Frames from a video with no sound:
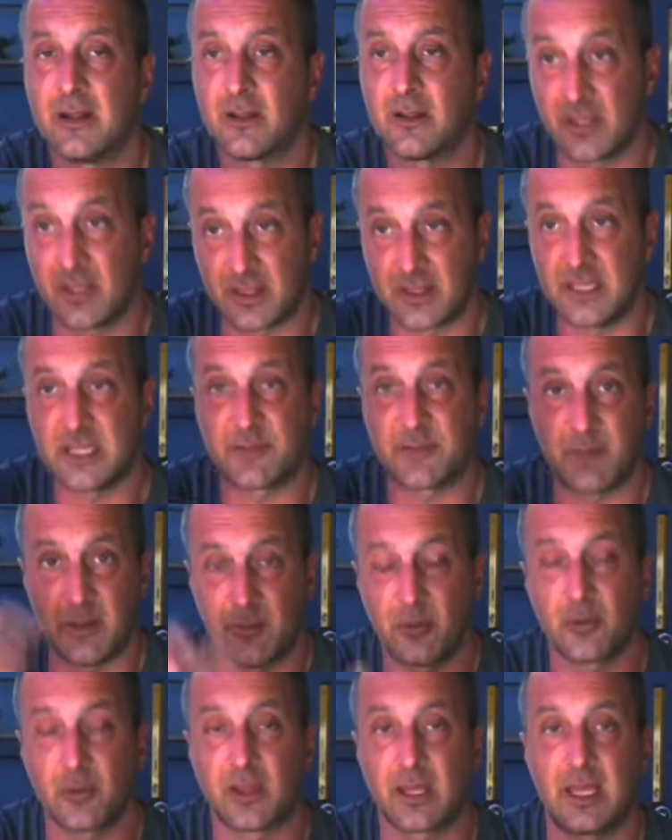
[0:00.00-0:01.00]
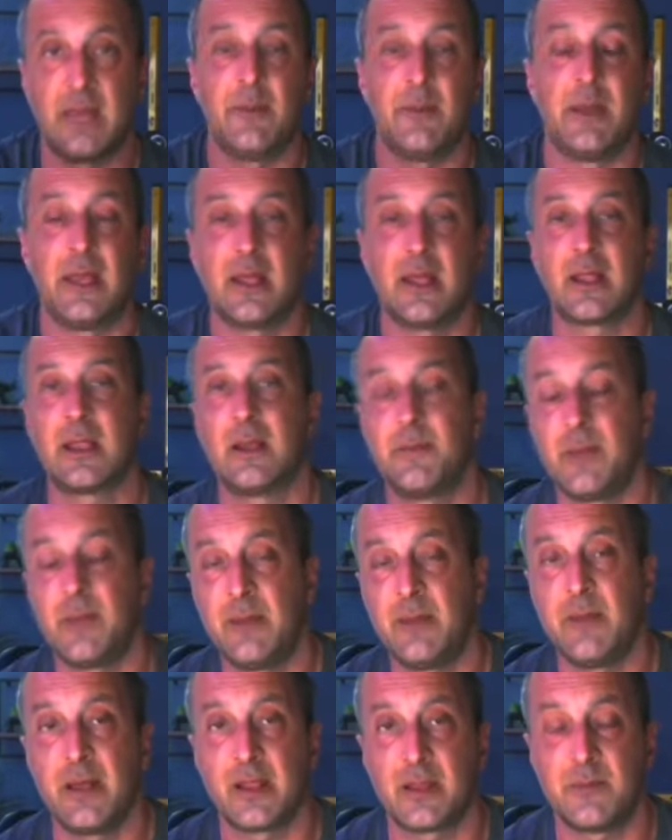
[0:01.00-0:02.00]
Like these people that keep
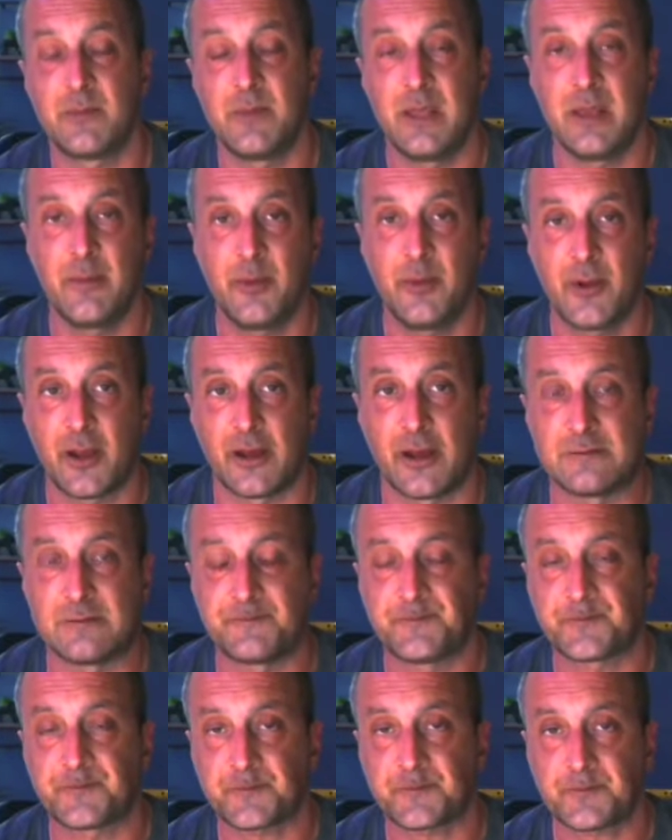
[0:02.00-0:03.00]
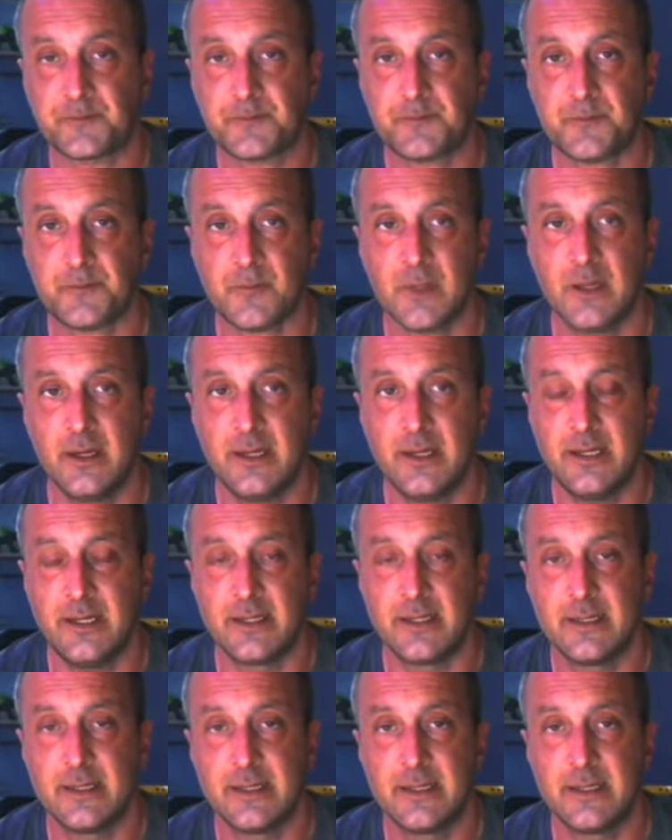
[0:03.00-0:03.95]
emailing me about it. Right?